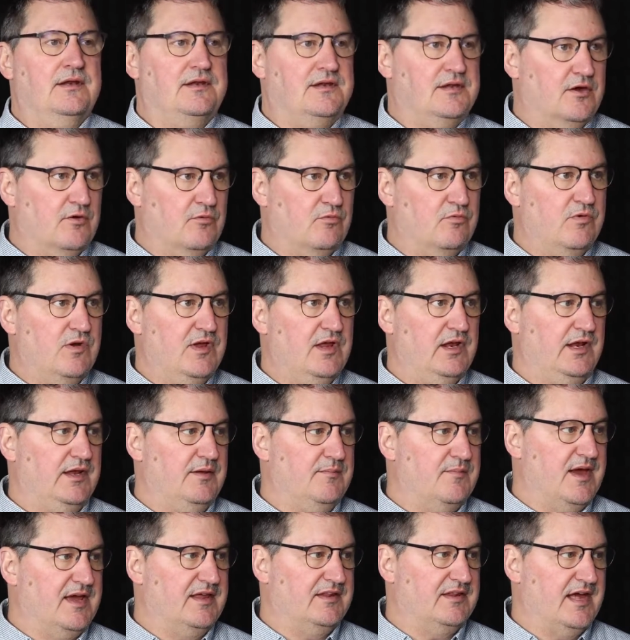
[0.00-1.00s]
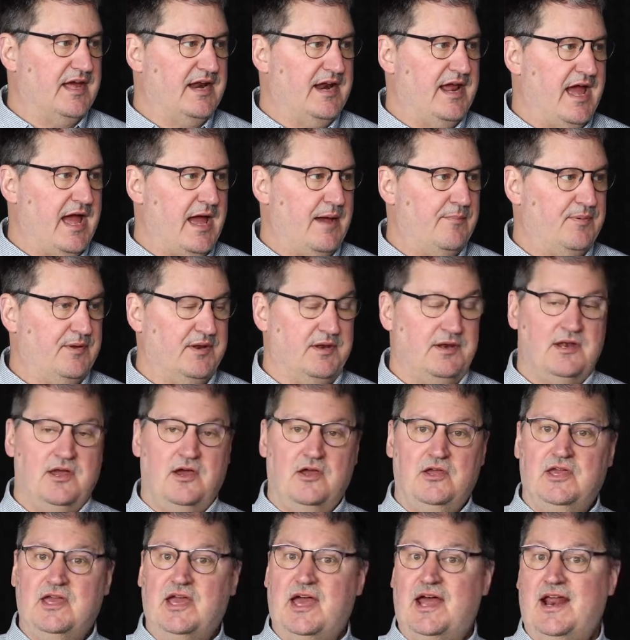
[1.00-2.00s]
to really make that happen.
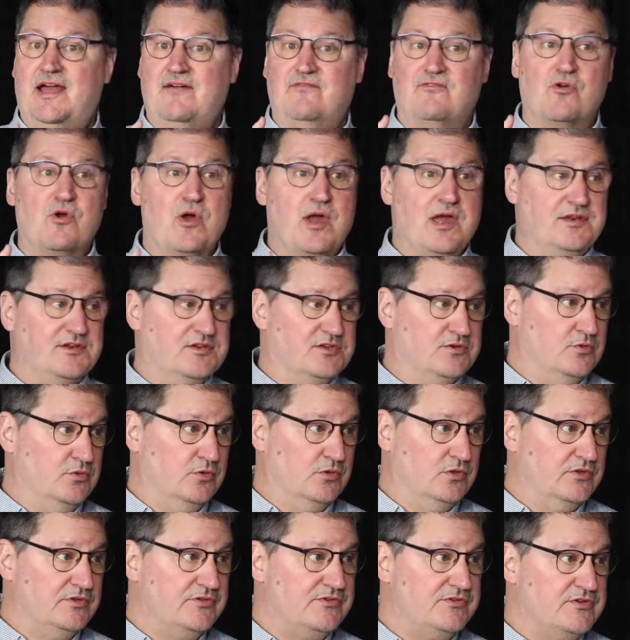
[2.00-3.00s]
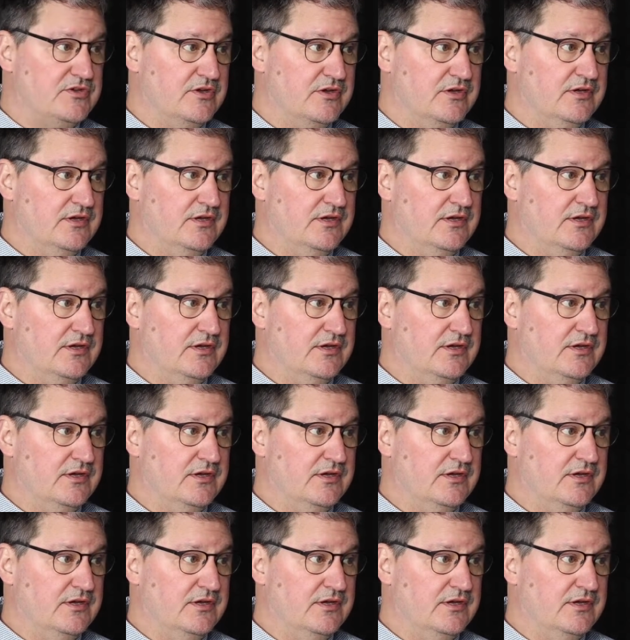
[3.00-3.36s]
Now, you got to have great tools.